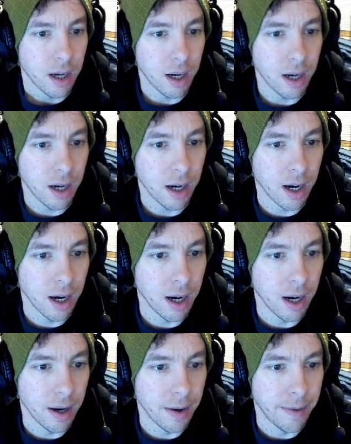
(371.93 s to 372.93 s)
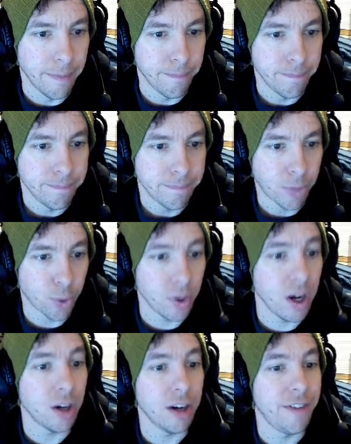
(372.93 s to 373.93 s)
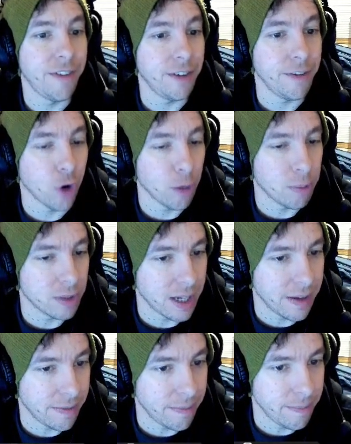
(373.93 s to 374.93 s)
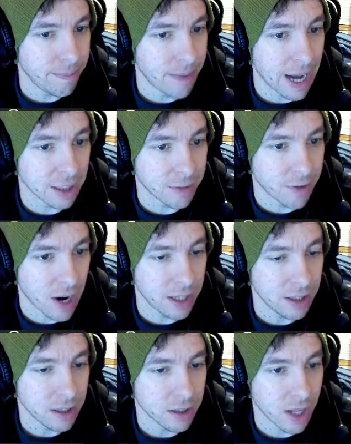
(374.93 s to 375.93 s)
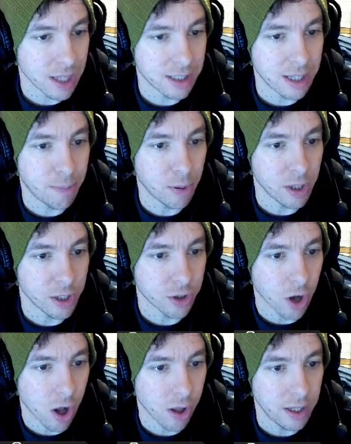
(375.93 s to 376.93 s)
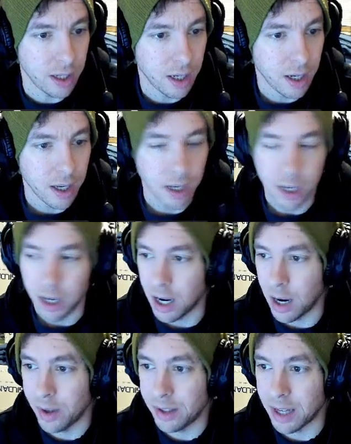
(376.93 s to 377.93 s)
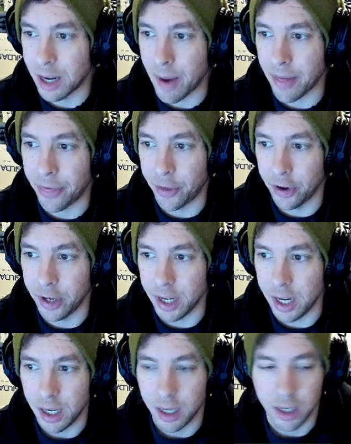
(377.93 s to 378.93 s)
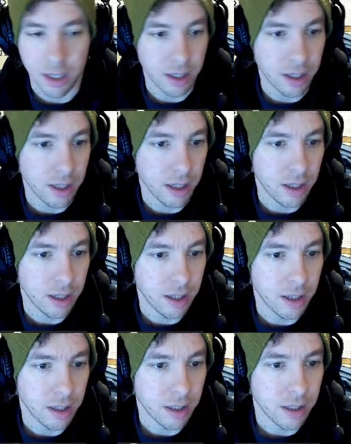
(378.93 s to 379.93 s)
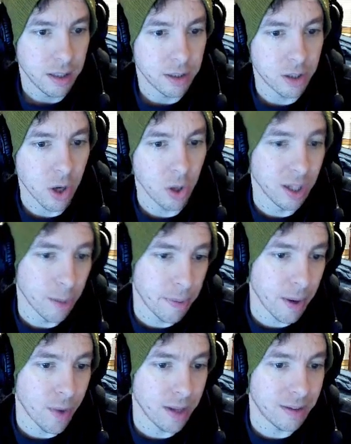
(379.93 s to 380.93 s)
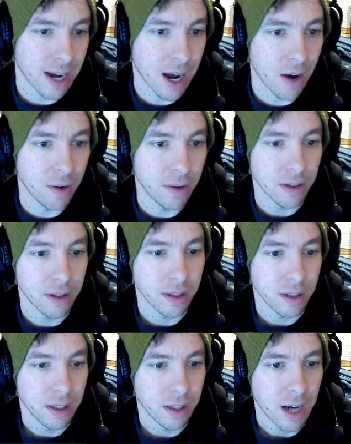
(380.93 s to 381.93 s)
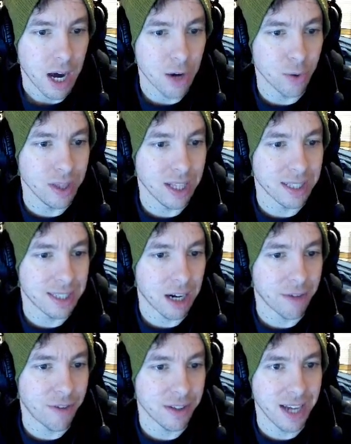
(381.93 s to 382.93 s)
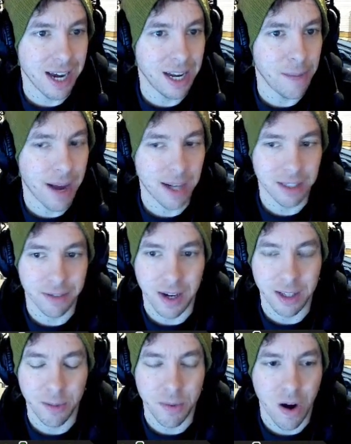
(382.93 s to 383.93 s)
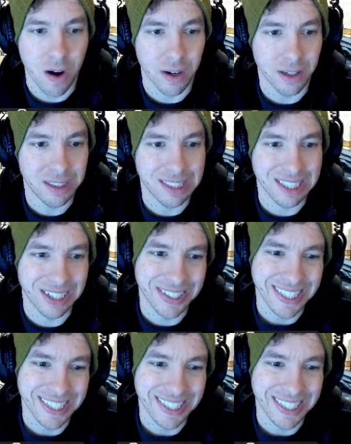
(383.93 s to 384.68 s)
354% magic find. So that stayed pretty solid. Went down about 30. So a little bit went down. I don't really like sacrificing any magic find, to be honest. So